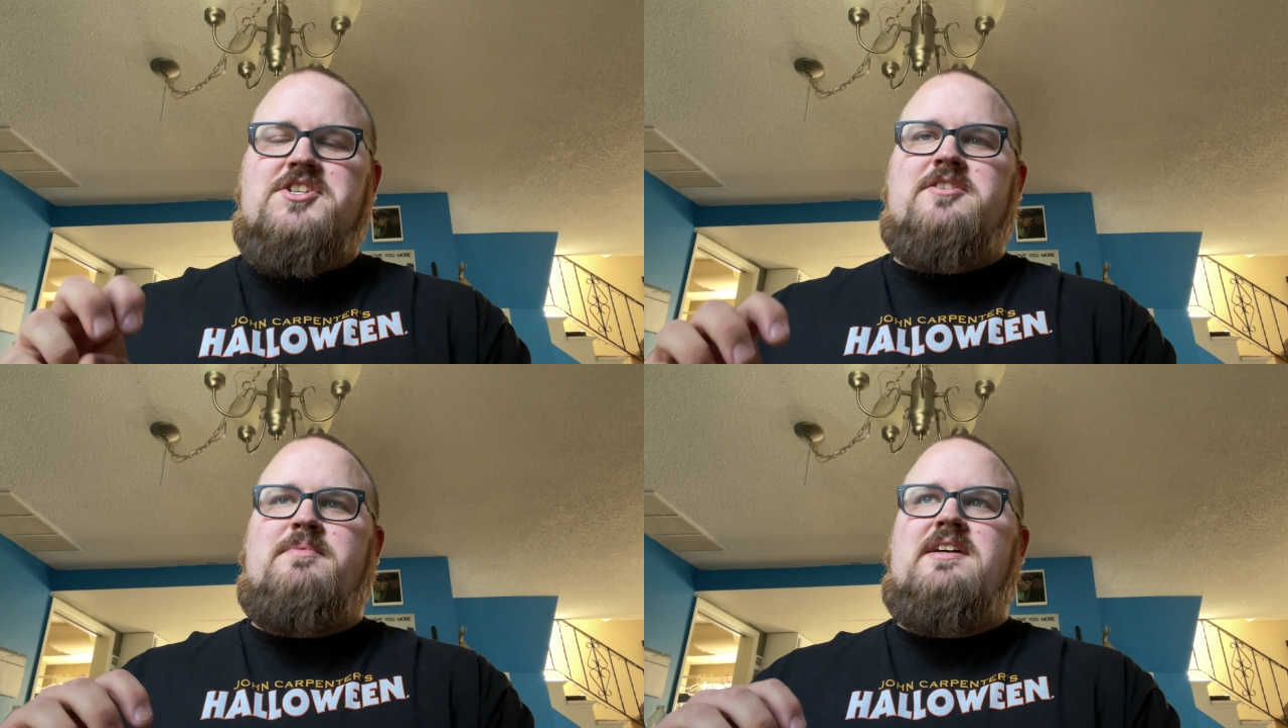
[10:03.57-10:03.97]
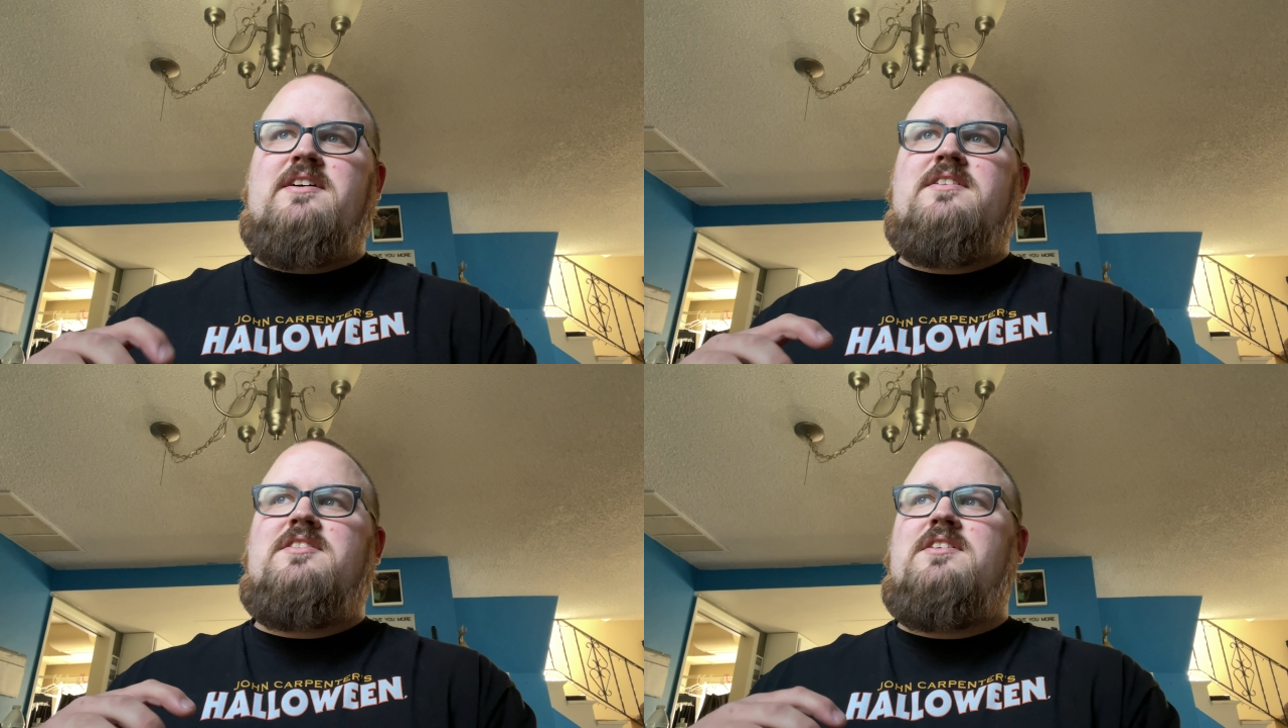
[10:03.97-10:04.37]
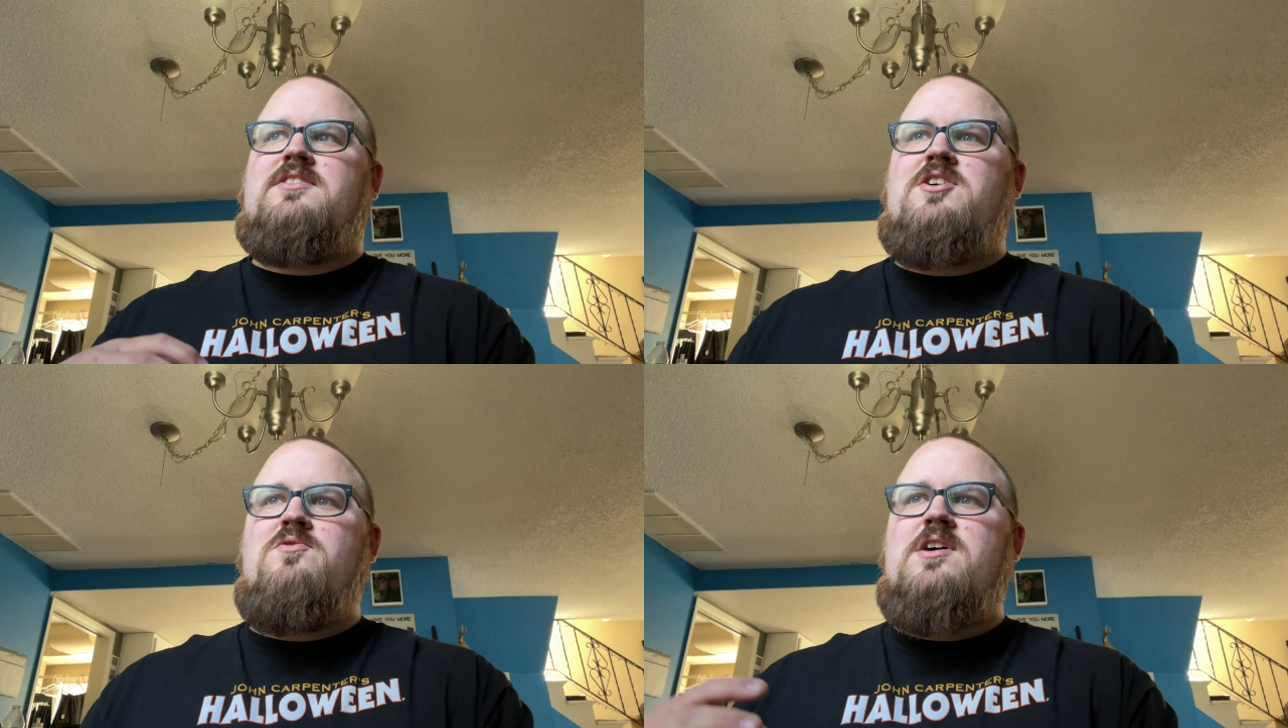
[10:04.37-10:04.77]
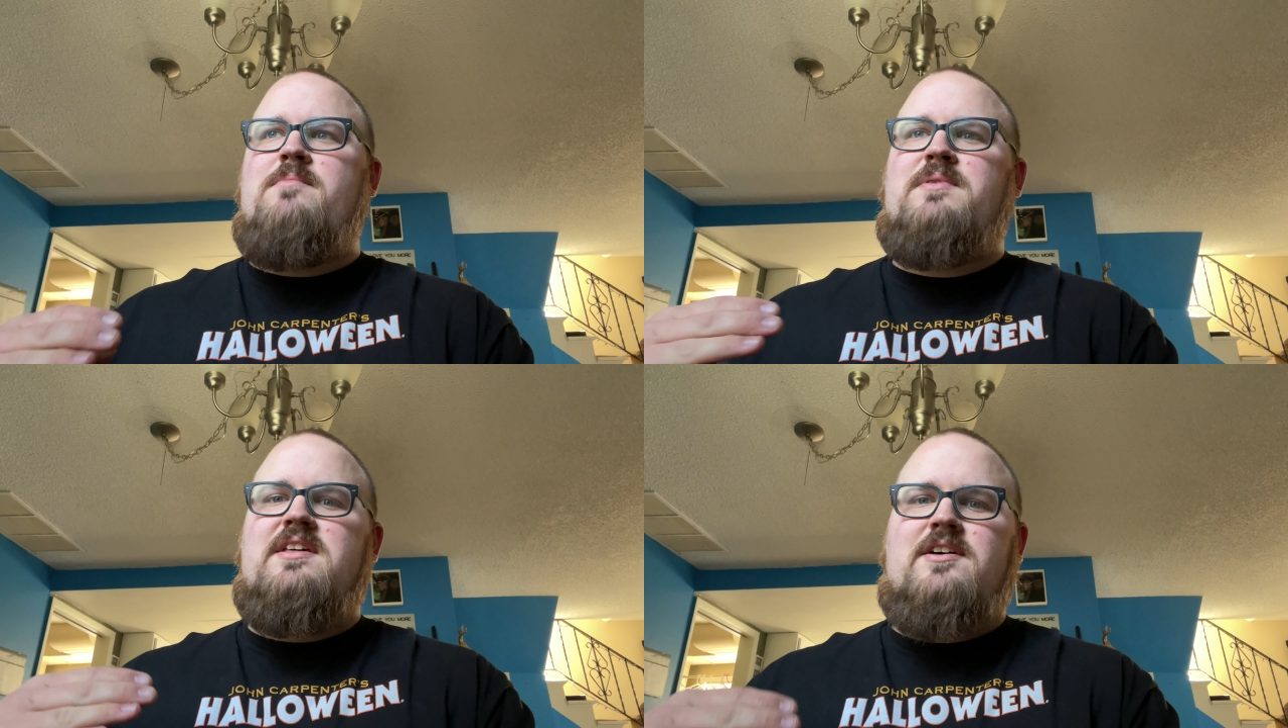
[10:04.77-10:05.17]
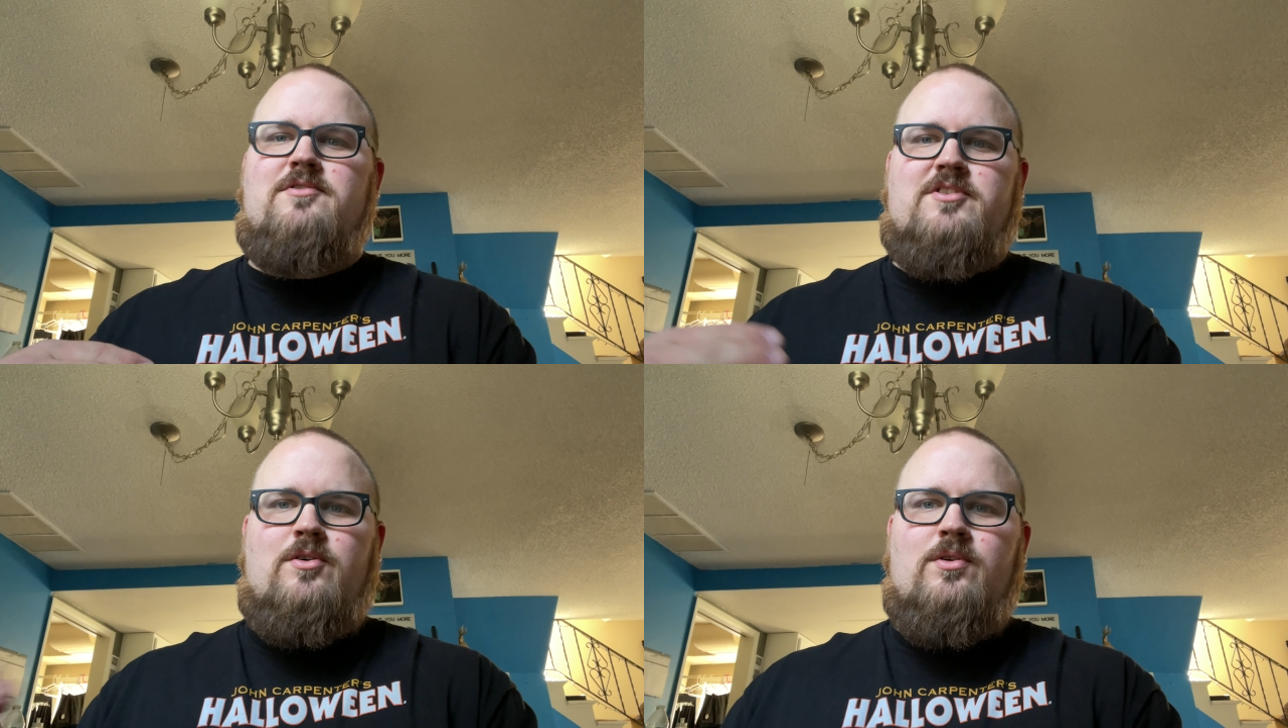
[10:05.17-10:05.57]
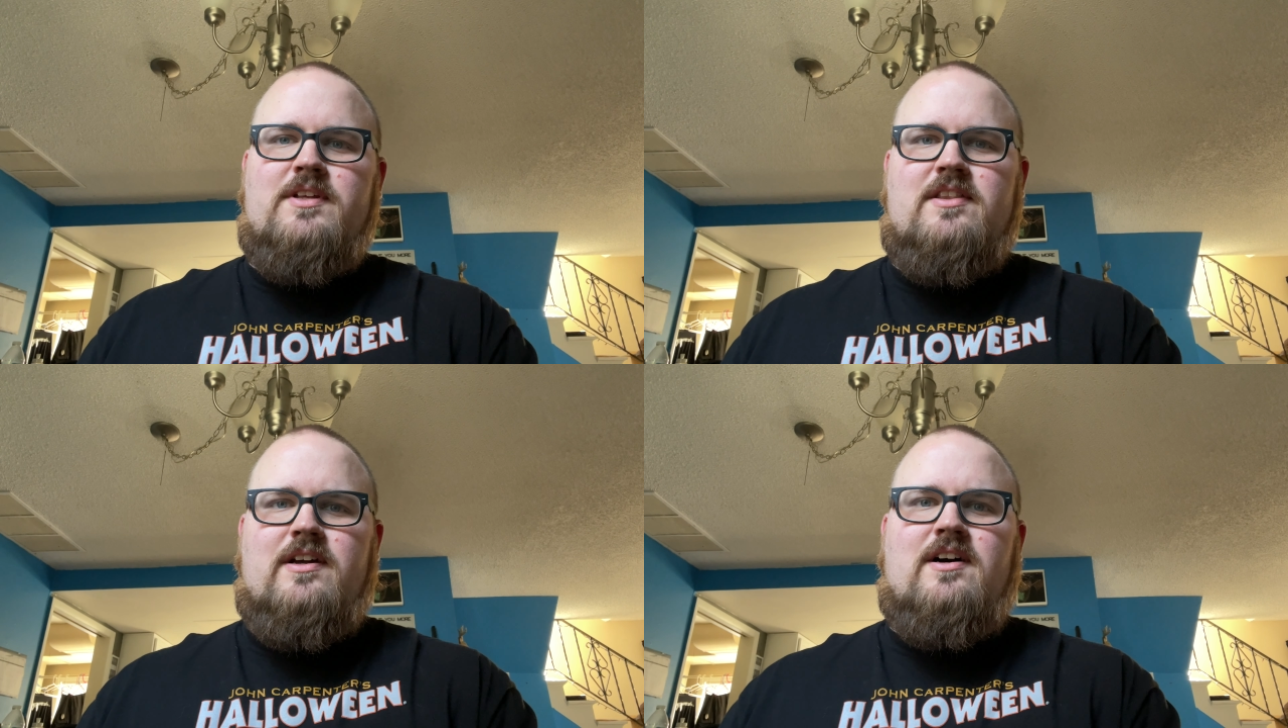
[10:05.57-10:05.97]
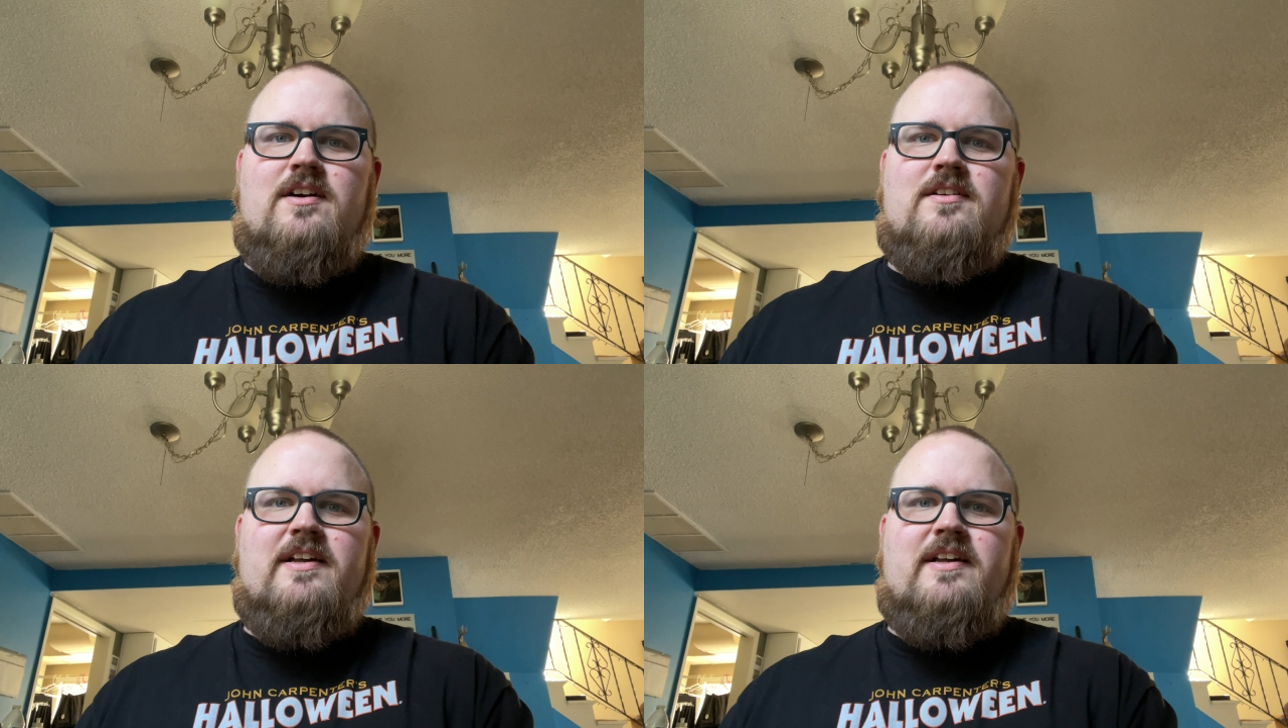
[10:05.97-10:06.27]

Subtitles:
is because the tow company that was holding the car,